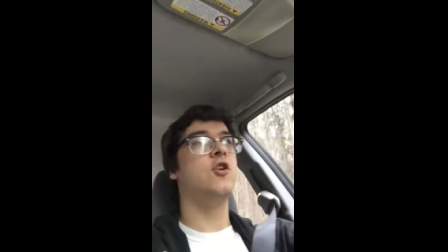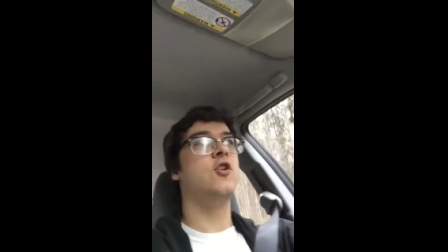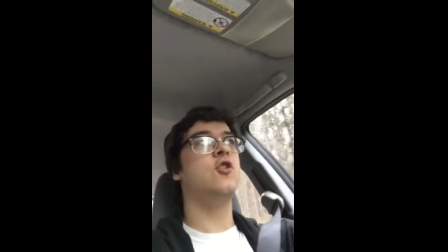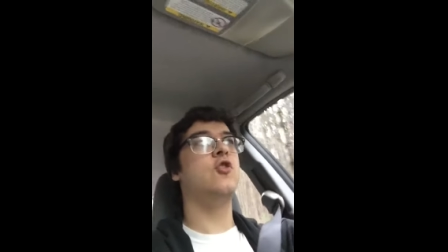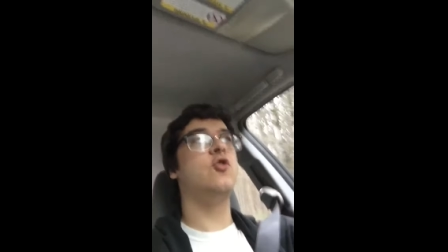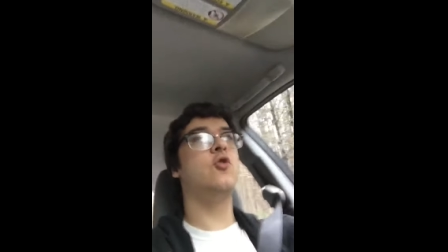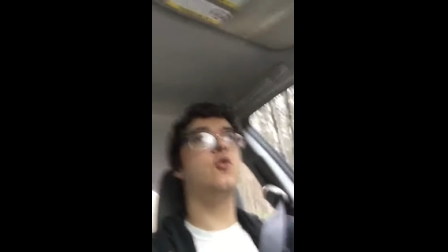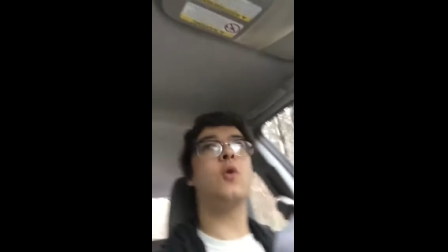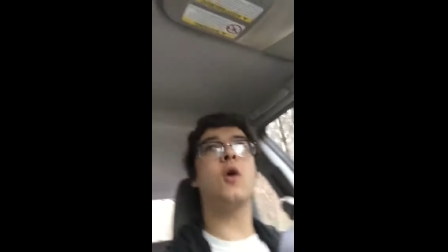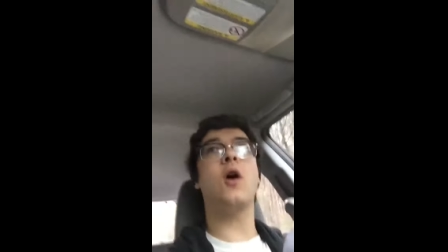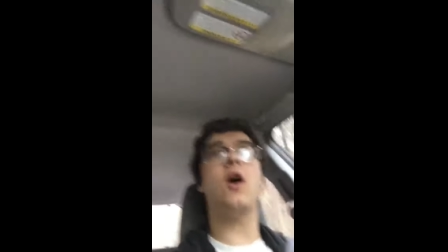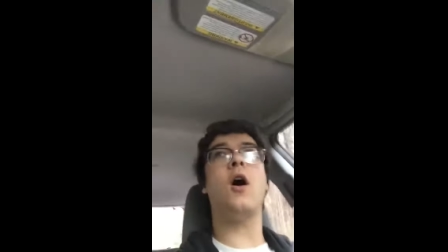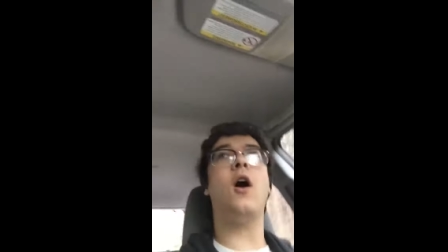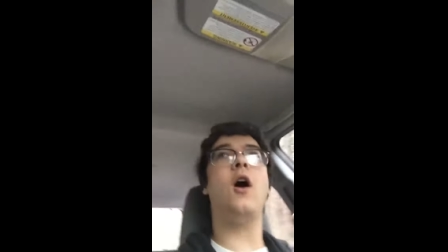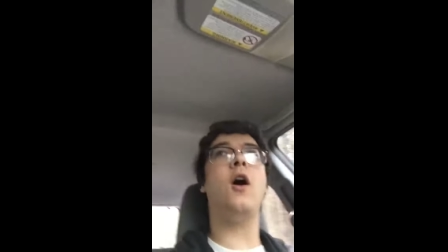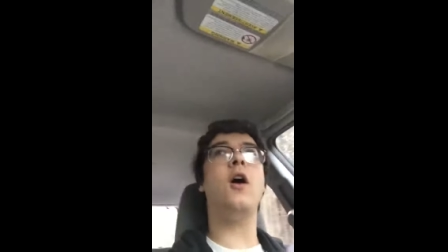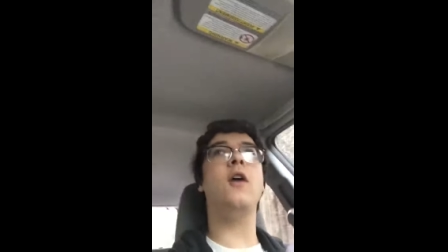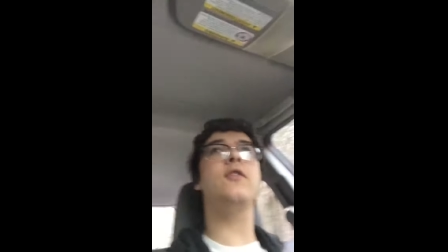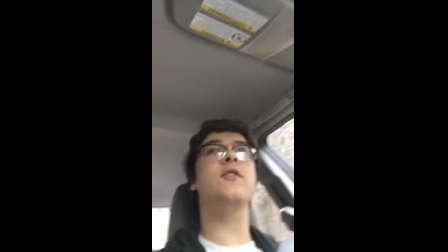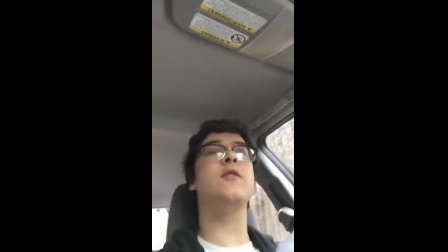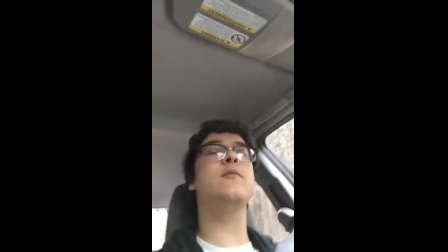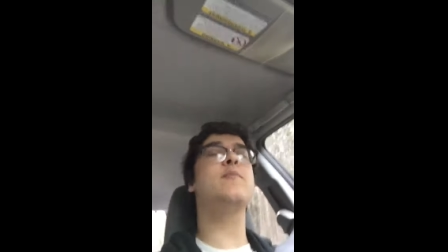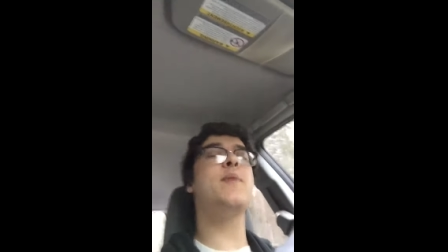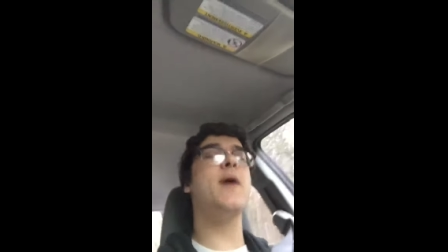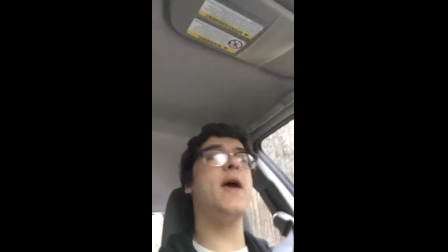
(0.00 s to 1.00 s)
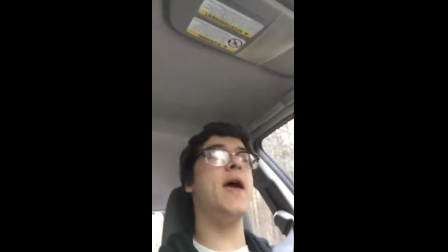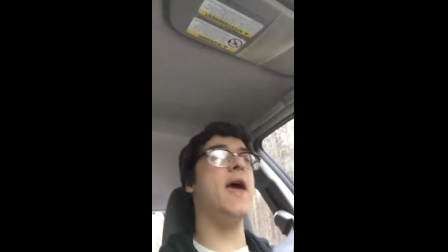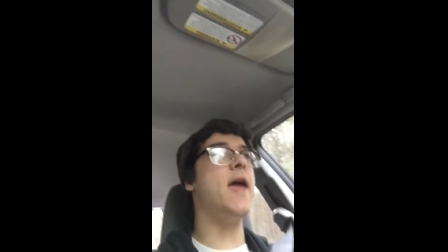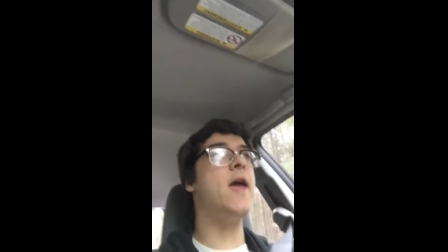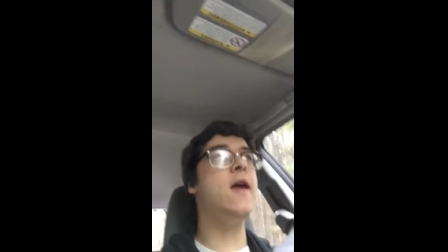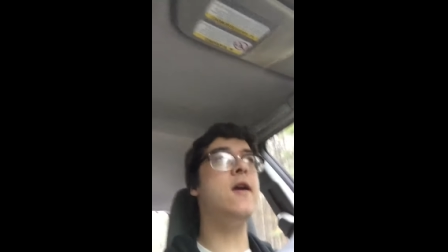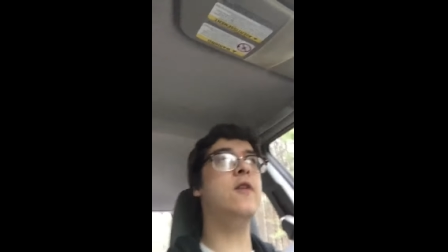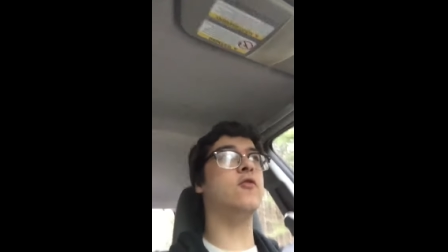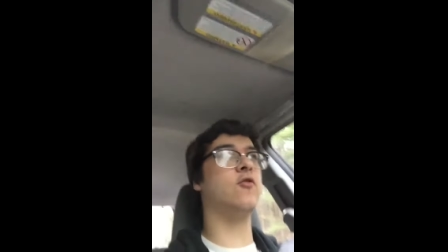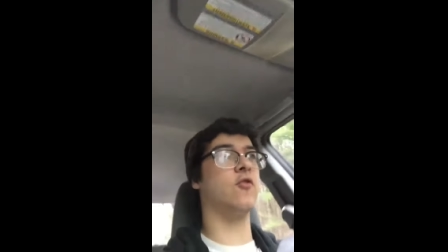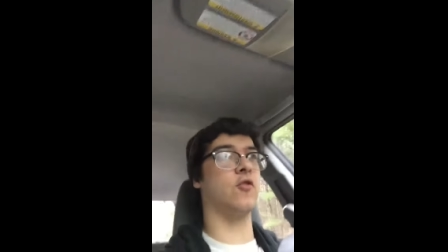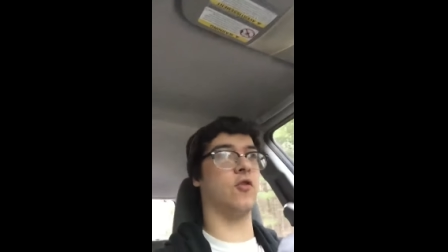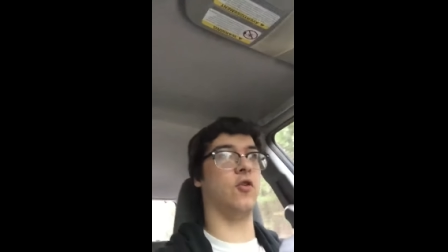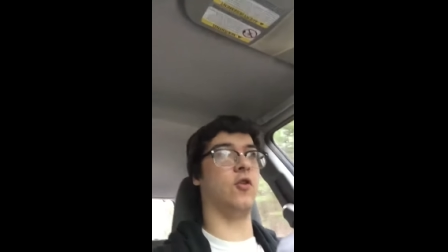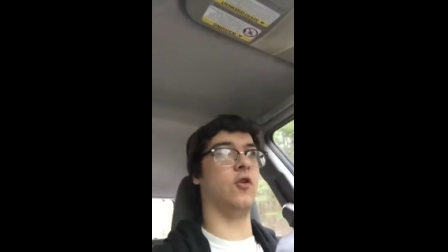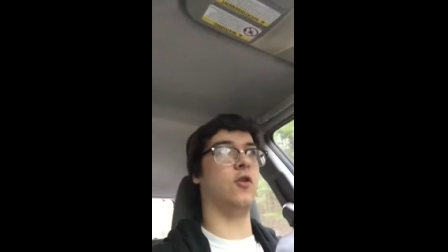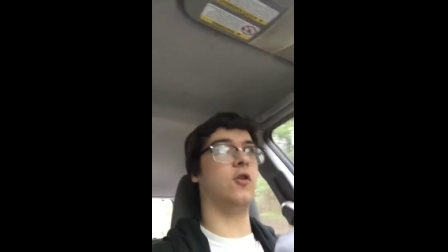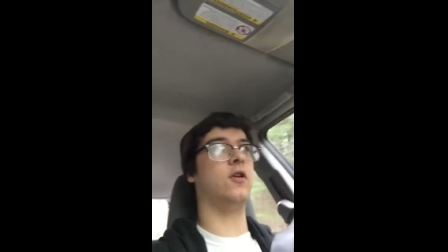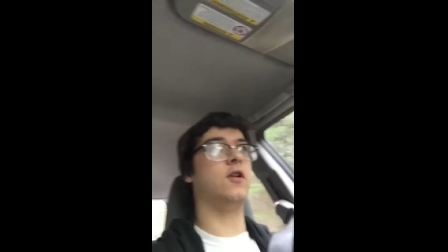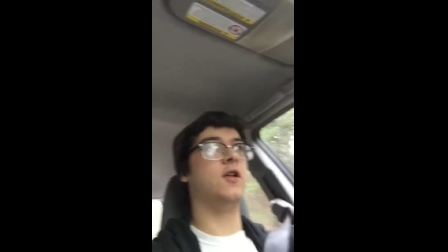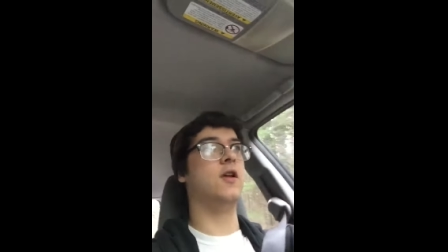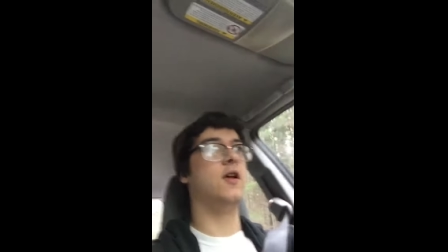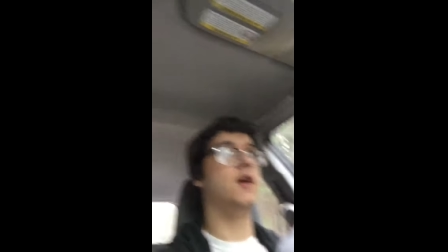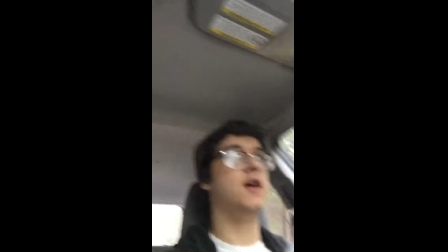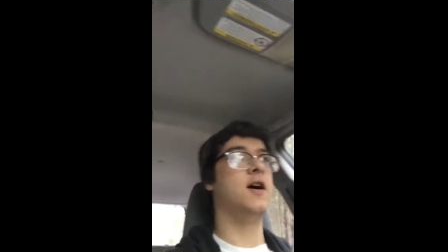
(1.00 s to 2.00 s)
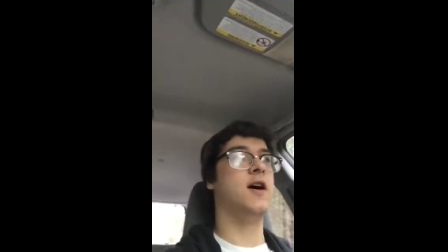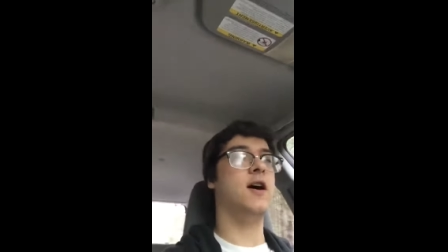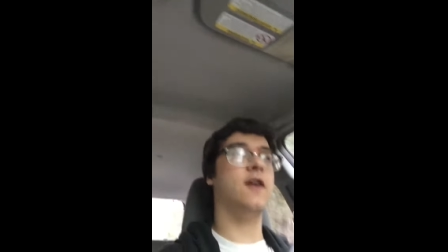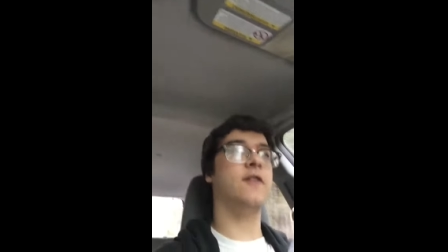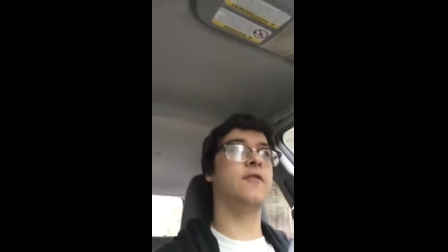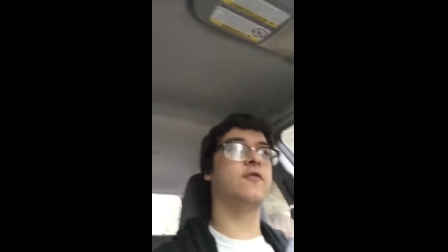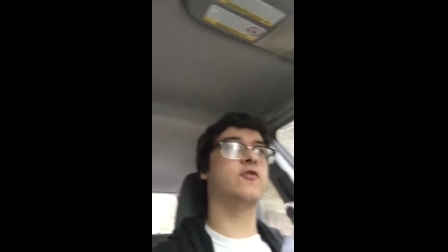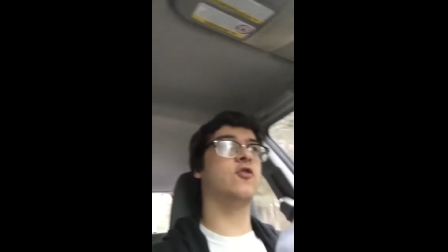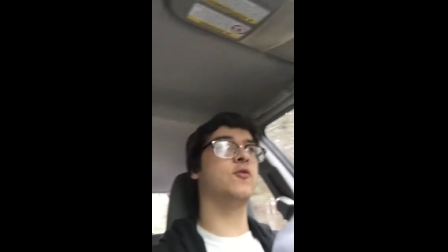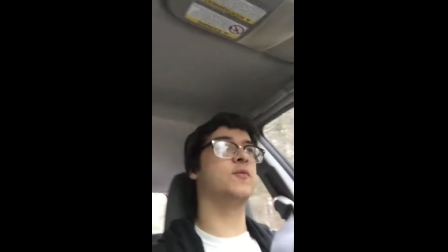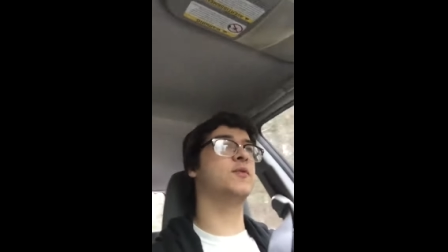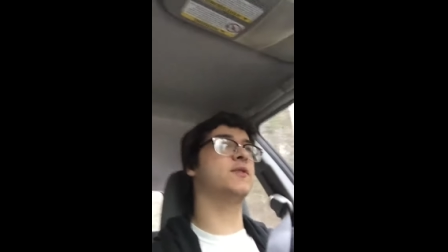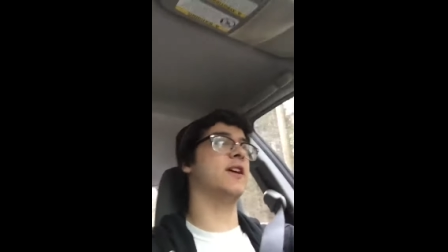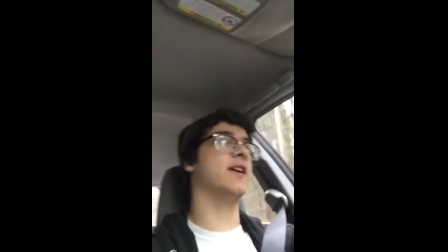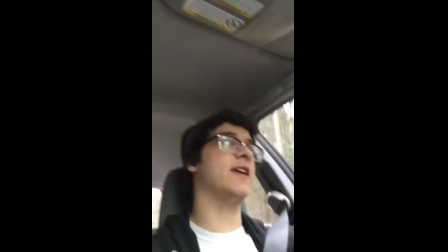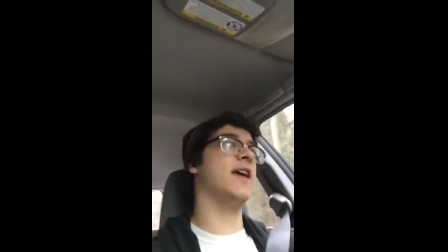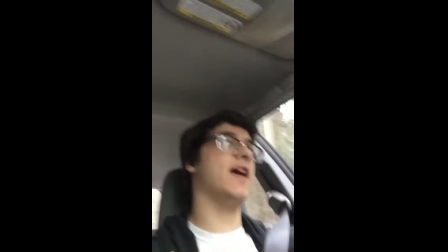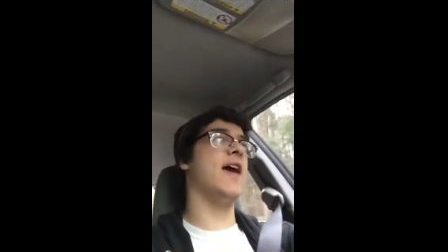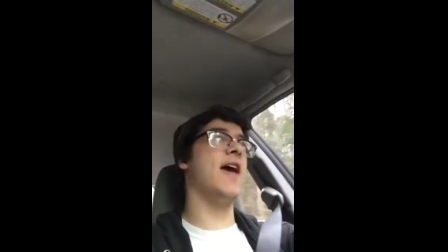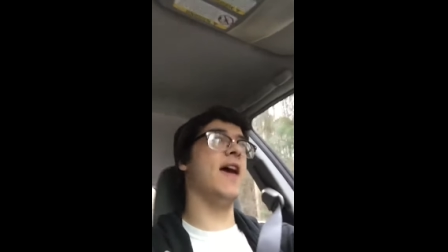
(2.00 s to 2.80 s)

who are on the payroll of groups like